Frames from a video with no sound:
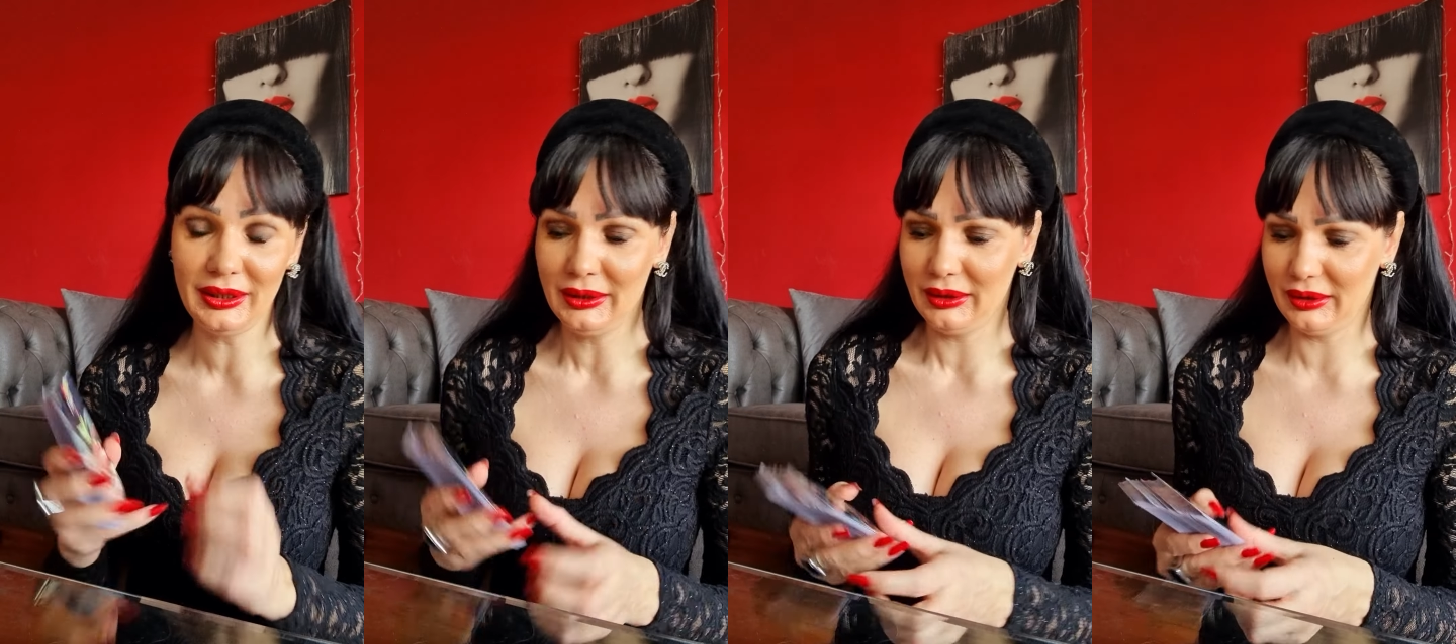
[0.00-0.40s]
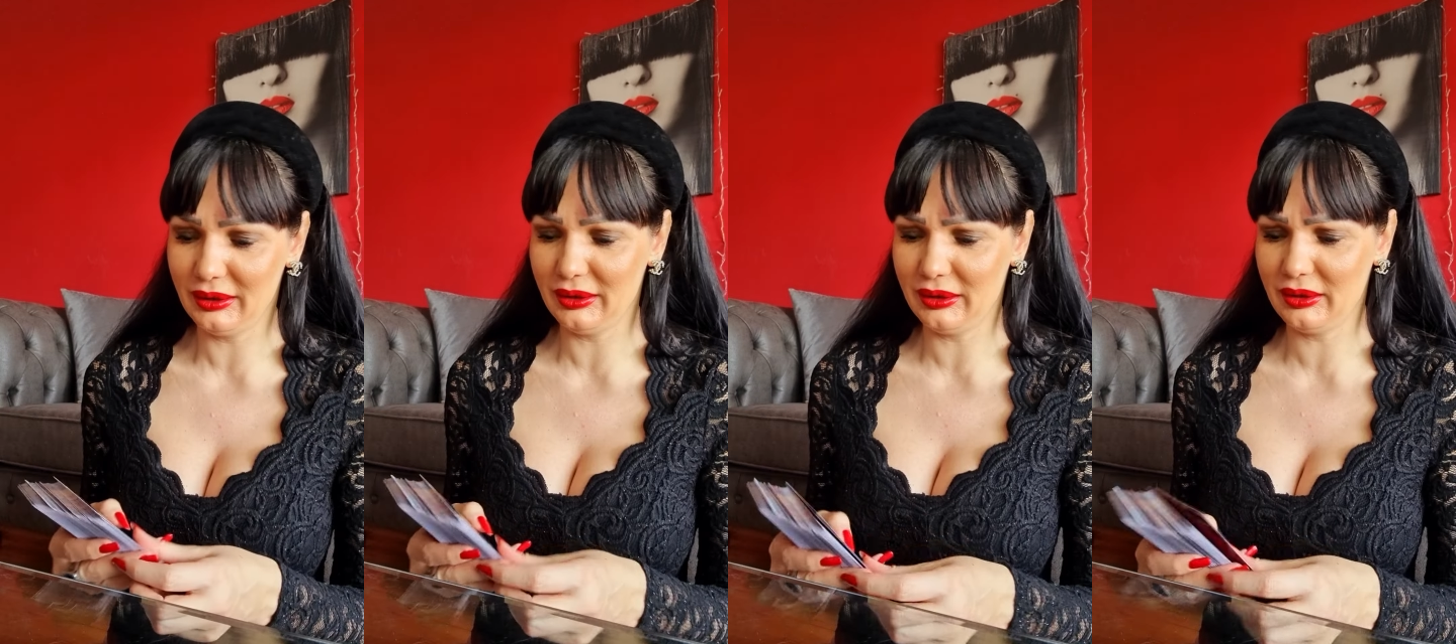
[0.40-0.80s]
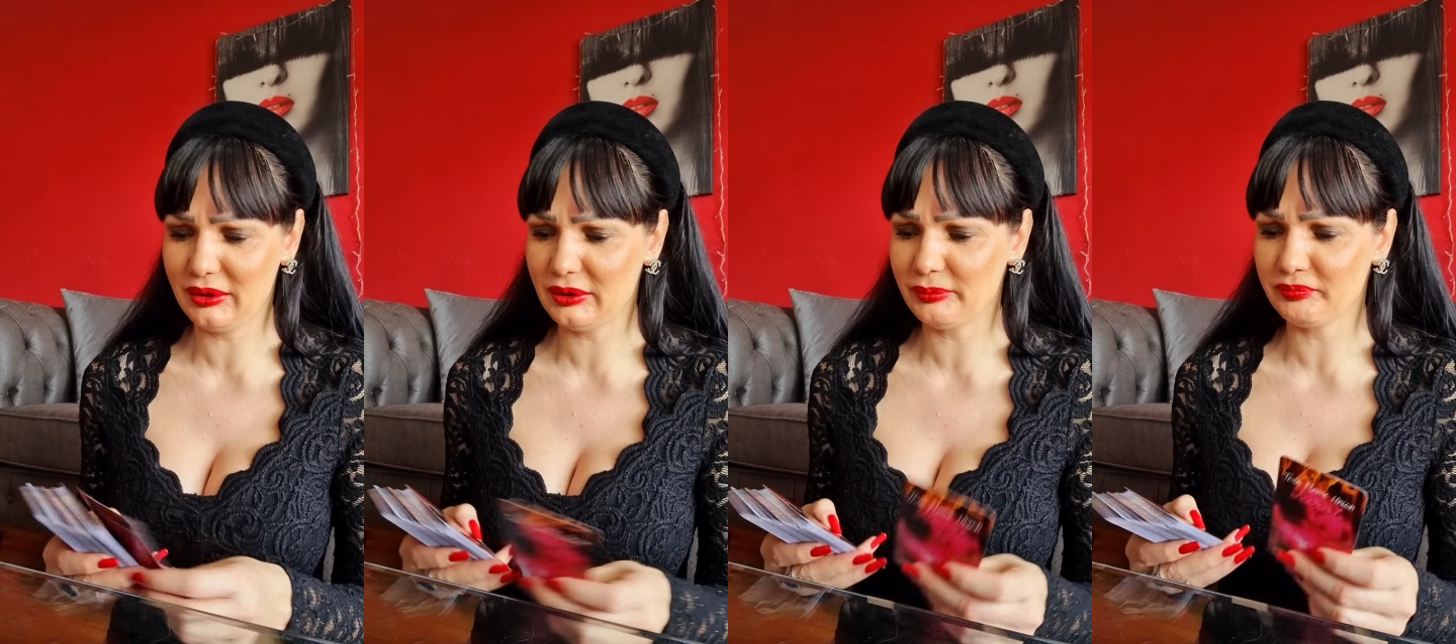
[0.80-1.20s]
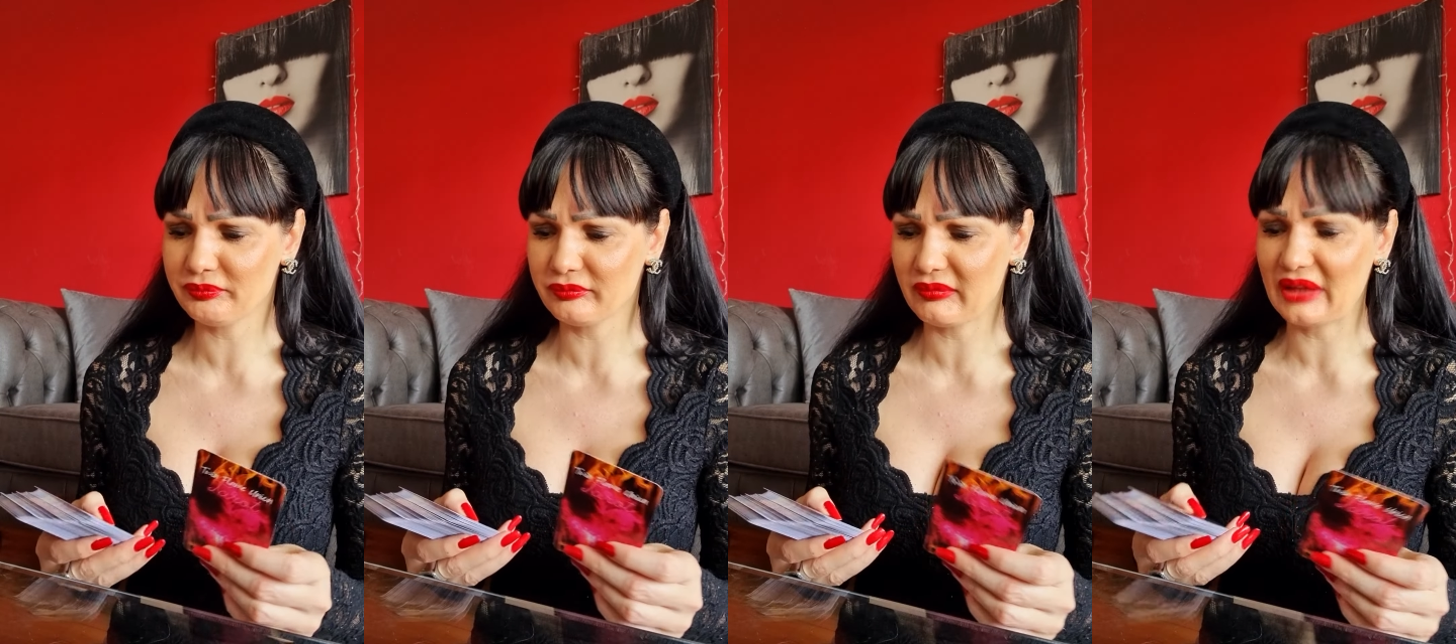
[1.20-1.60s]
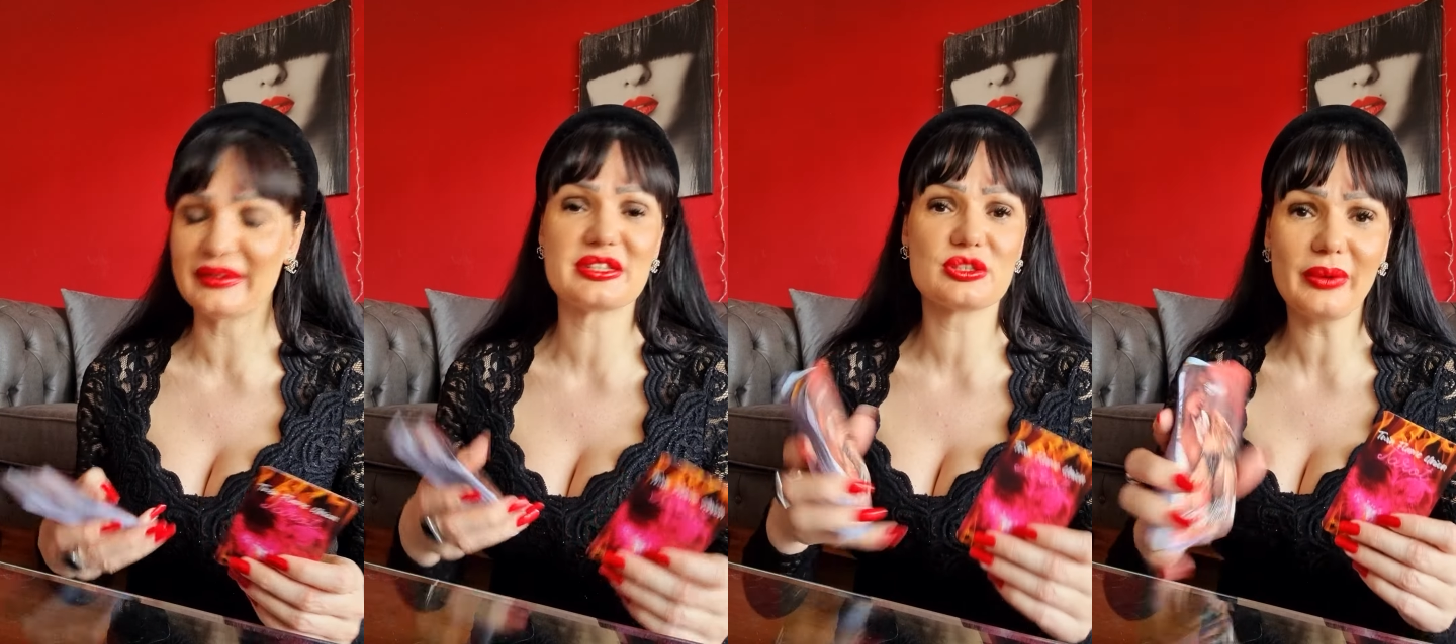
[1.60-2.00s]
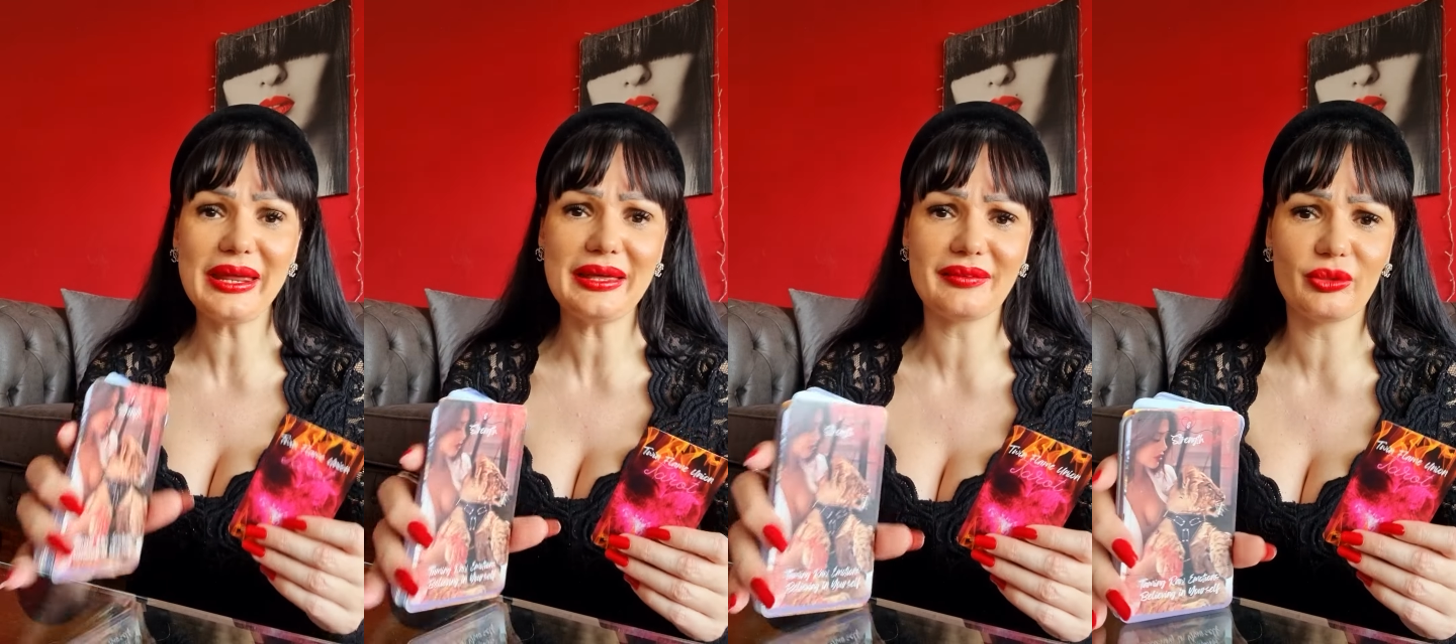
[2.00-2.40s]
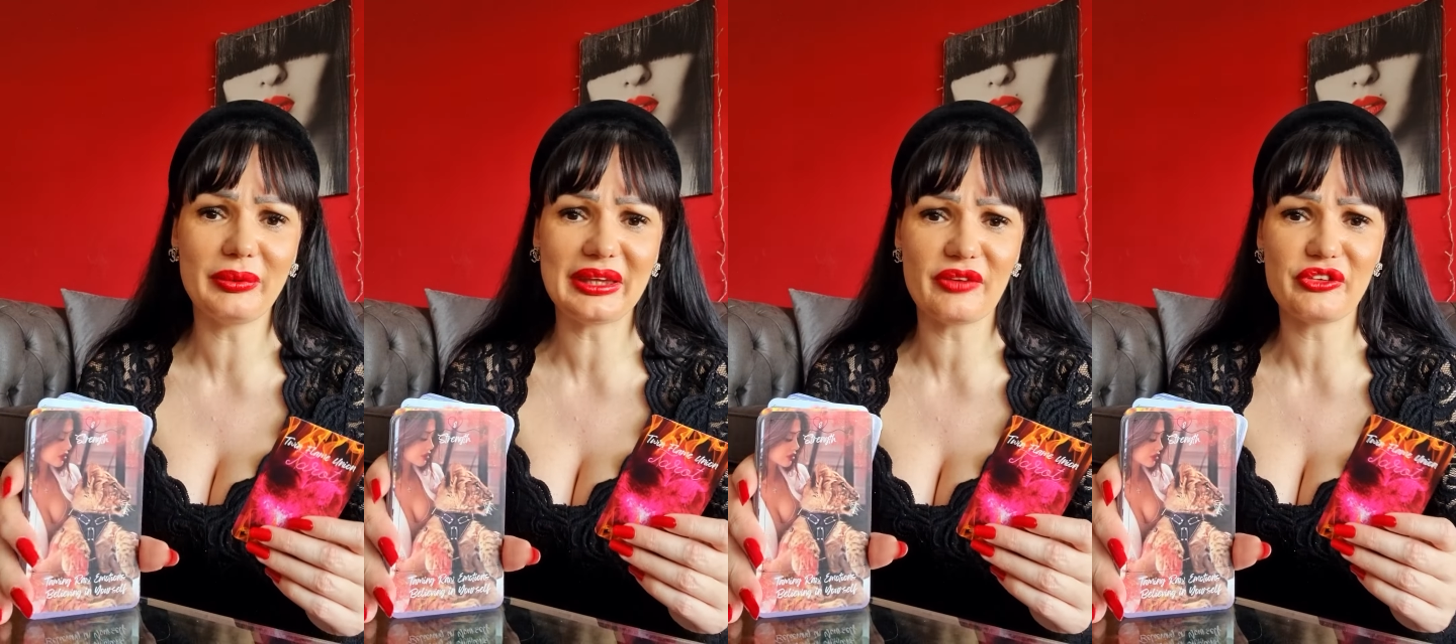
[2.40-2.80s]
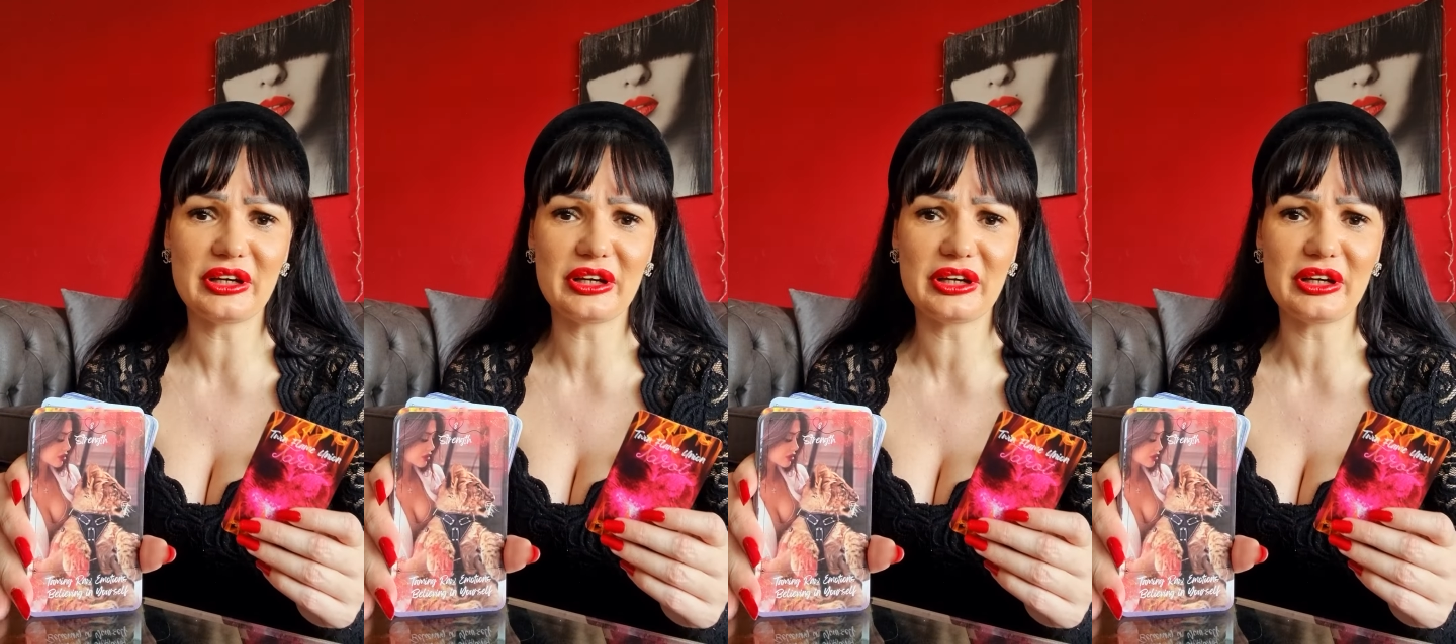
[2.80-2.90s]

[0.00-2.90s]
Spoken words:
the strength we have here,